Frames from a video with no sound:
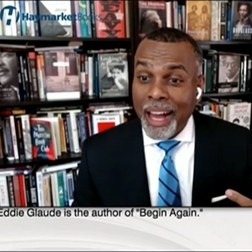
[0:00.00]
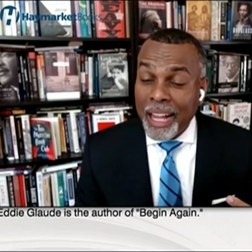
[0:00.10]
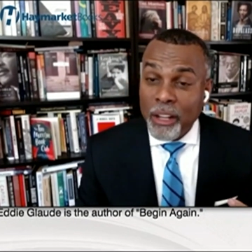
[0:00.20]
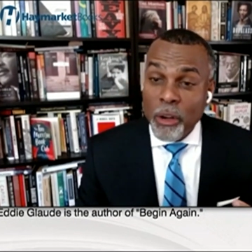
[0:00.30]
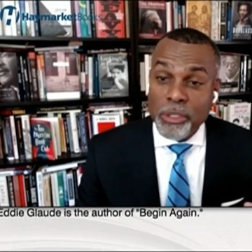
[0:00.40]

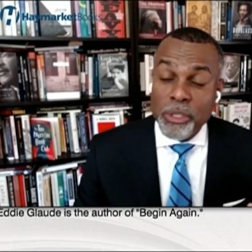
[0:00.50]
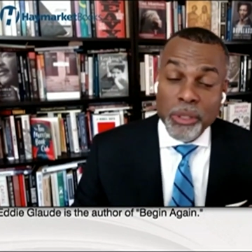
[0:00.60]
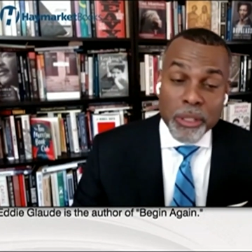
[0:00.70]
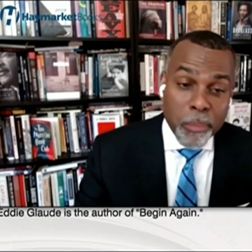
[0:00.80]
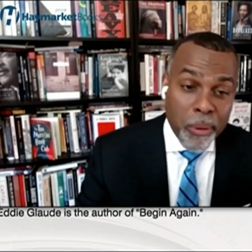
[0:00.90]
I go
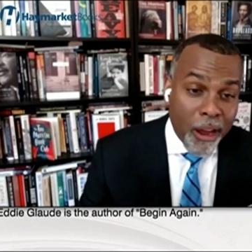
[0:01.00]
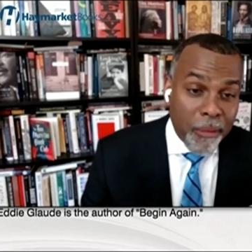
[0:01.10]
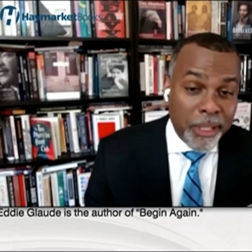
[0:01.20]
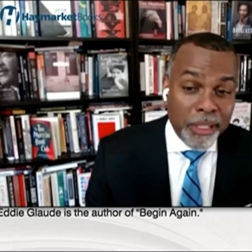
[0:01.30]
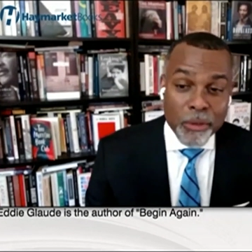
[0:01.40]
to the
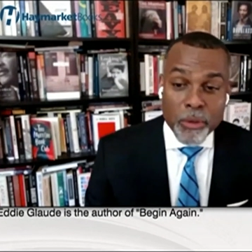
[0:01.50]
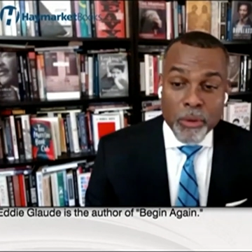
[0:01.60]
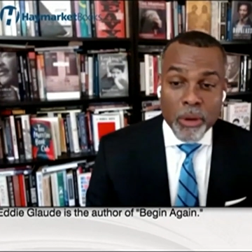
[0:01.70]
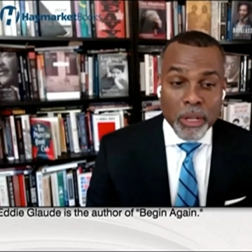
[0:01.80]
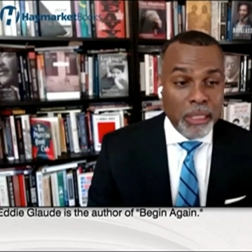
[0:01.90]
apartment in New
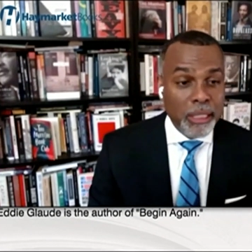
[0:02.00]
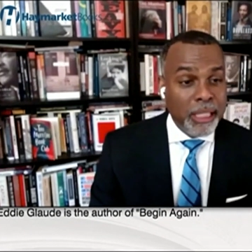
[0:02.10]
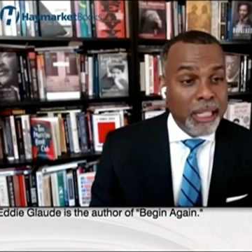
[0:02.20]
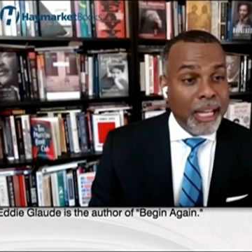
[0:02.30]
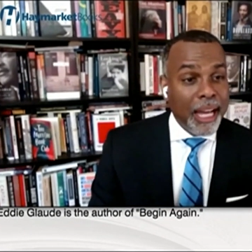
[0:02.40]
York
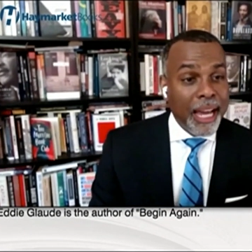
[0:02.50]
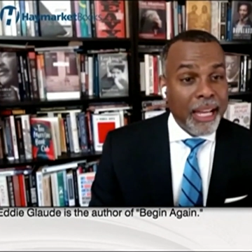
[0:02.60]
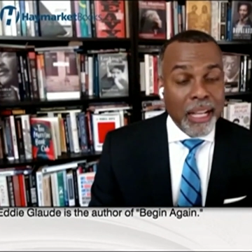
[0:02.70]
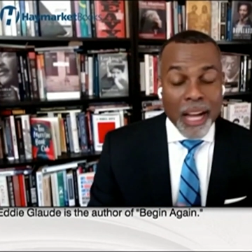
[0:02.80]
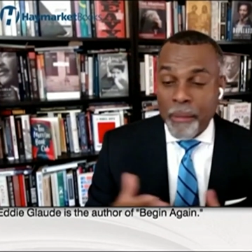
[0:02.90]

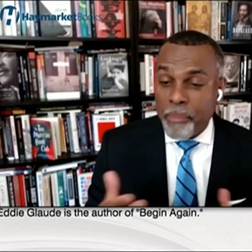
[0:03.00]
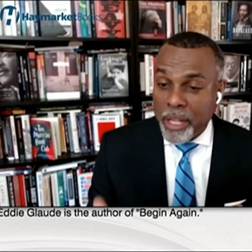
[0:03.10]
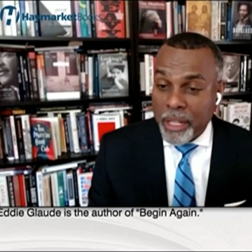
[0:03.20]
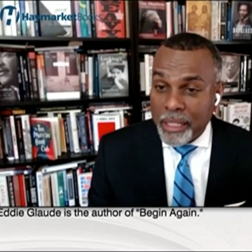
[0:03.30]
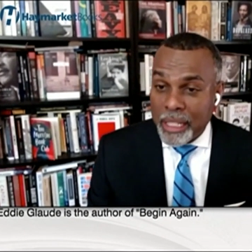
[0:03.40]
and I
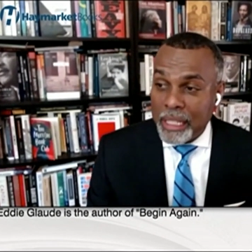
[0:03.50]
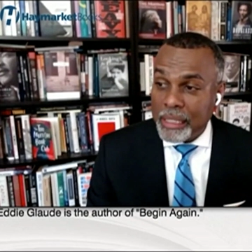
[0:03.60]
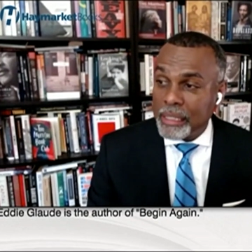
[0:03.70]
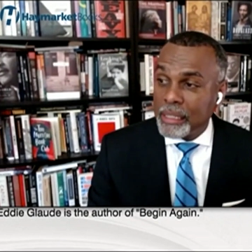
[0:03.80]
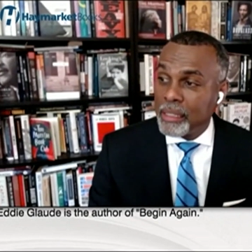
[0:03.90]
meet her
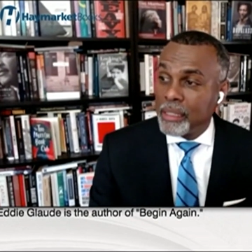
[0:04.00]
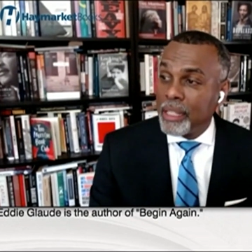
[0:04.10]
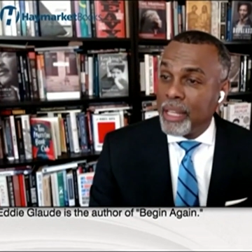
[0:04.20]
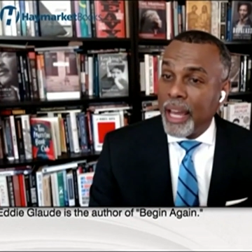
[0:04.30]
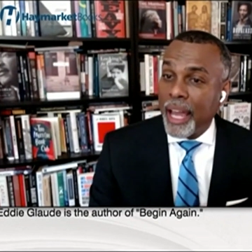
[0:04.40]
niece,
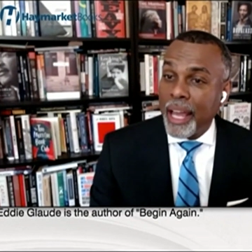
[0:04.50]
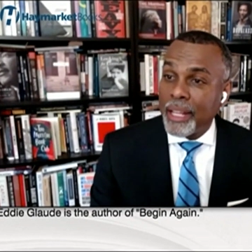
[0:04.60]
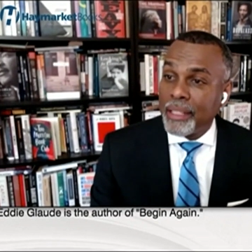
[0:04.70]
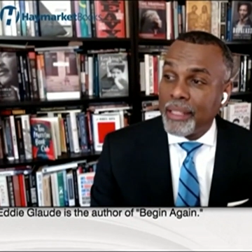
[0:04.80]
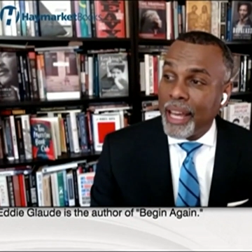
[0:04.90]

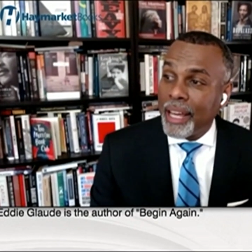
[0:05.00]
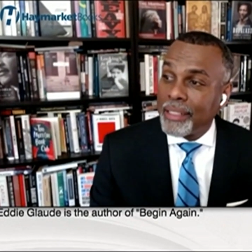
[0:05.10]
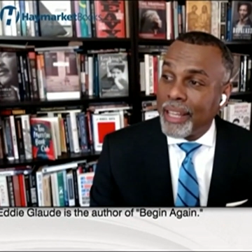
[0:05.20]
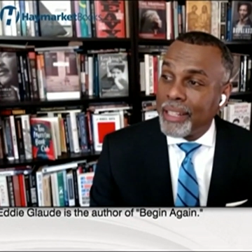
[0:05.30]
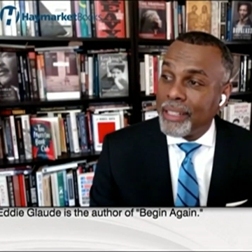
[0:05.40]
and
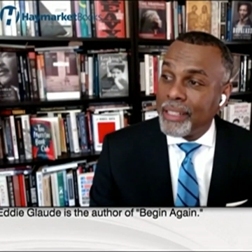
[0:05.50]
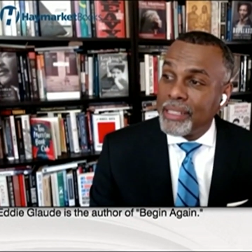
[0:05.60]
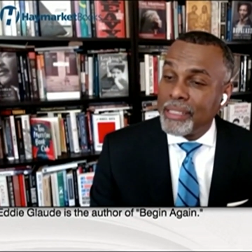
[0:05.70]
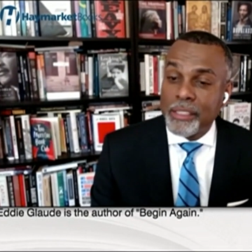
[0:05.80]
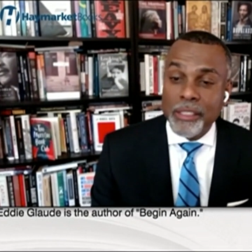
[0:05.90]
the
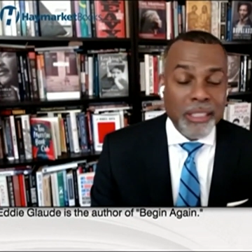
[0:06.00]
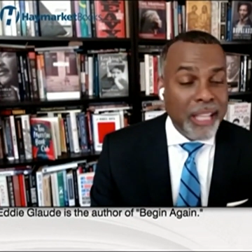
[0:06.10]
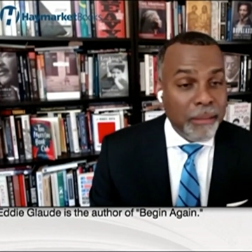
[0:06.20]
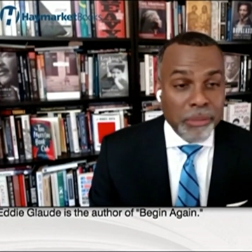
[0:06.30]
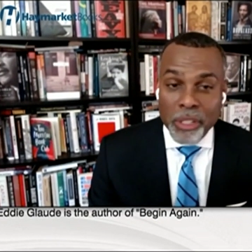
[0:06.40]
niece says the
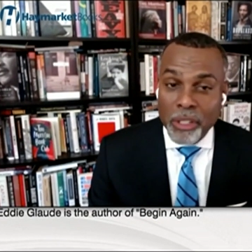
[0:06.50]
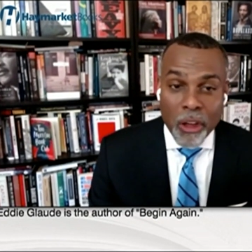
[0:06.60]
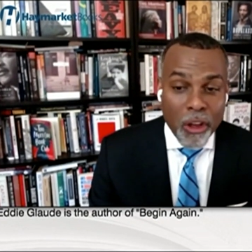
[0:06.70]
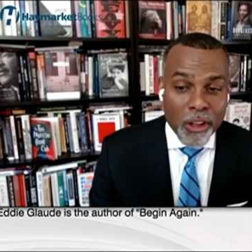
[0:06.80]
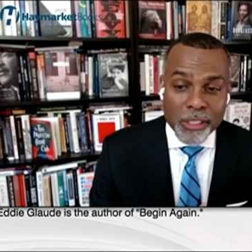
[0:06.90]
tapes are
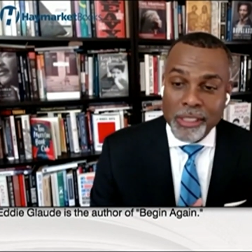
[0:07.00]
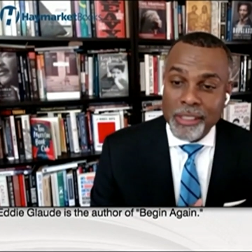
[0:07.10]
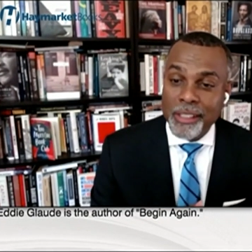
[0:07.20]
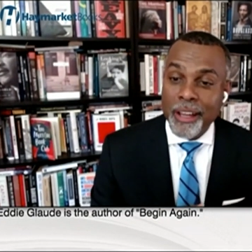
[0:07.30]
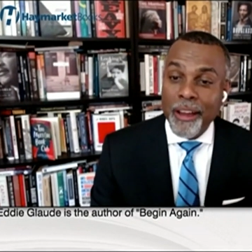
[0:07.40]

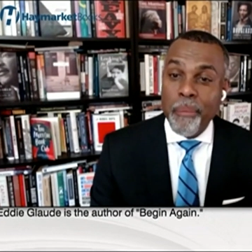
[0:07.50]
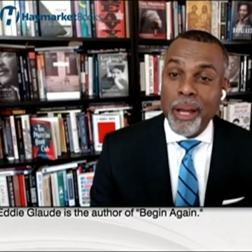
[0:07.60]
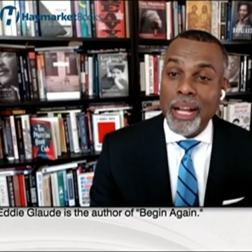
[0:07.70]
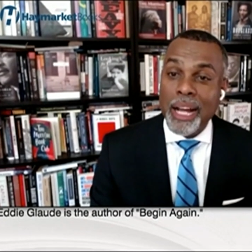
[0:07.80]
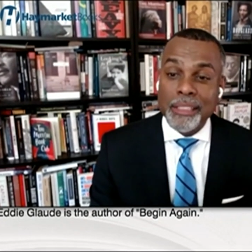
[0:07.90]
lost,
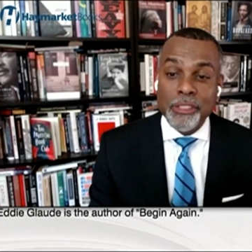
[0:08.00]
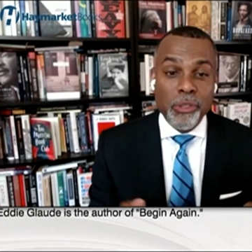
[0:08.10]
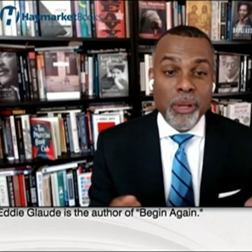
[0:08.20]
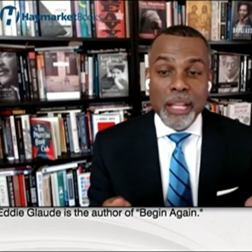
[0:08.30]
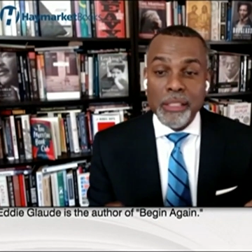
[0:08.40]
but I got the
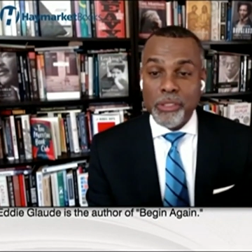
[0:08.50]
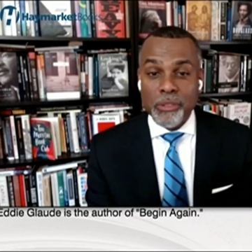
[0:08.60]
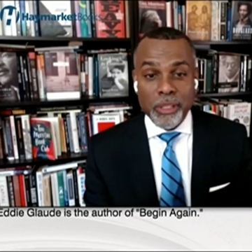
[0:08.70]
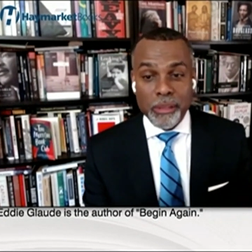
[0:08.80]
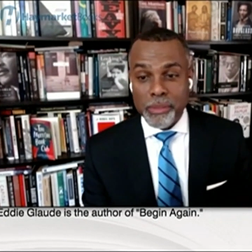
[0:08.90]

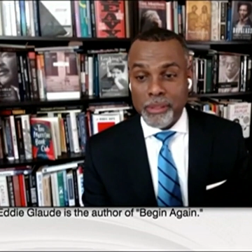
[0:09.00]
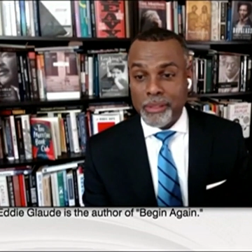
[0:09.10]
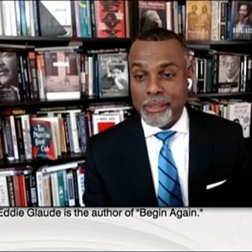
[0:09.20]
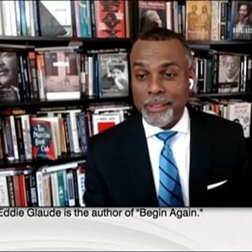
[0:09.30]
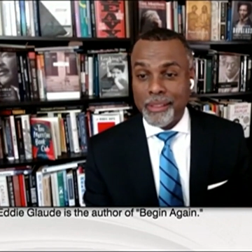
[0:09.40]

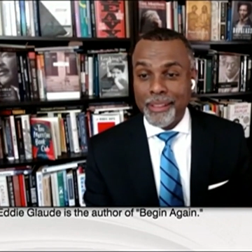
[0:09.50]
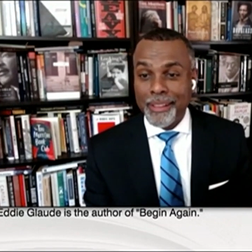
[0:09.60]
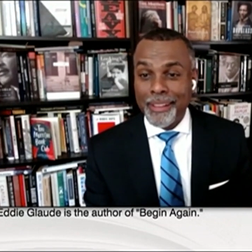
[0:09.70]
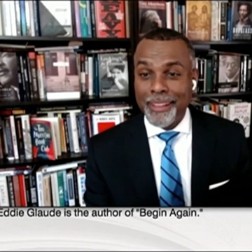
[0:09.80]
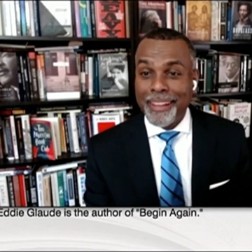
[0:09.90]
transcripts.
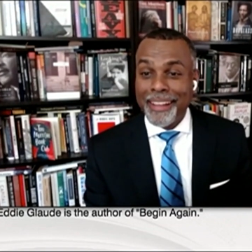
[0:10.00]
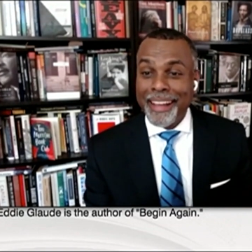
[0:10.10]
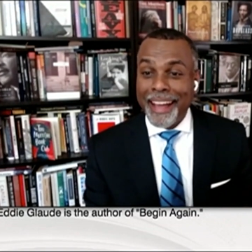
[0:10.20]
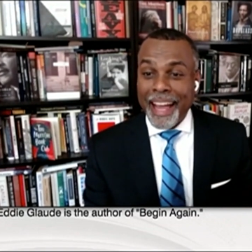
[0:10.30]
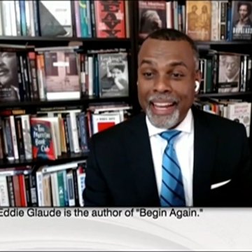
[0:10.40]

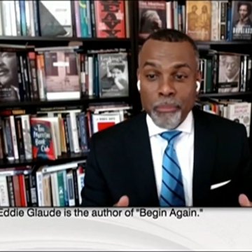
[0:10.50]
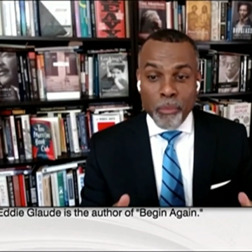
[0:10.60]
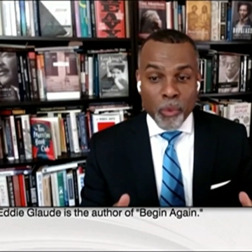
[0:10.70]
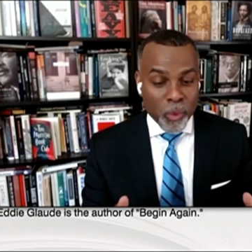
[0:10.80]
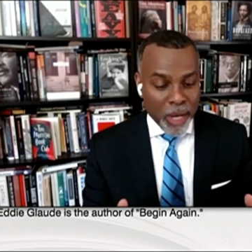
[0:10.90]
And
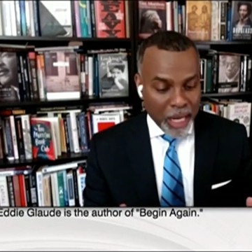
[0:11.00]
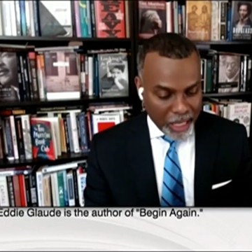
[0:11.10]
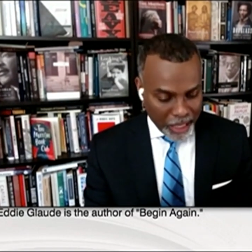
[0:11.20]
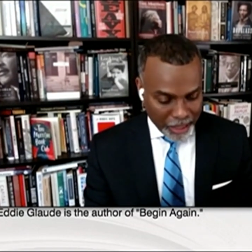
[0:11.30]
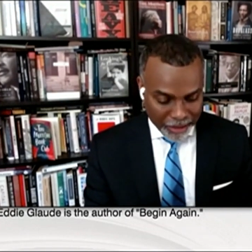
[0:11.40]
I'm
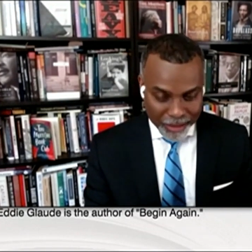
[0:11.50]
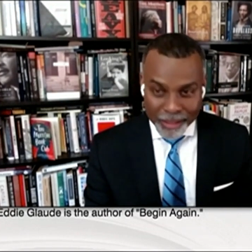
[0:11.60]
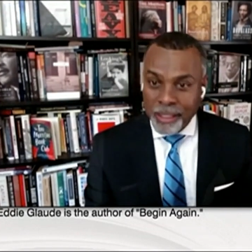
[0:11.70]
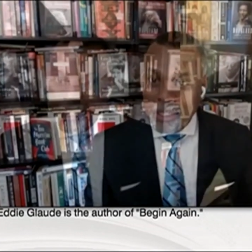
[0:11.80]
reading,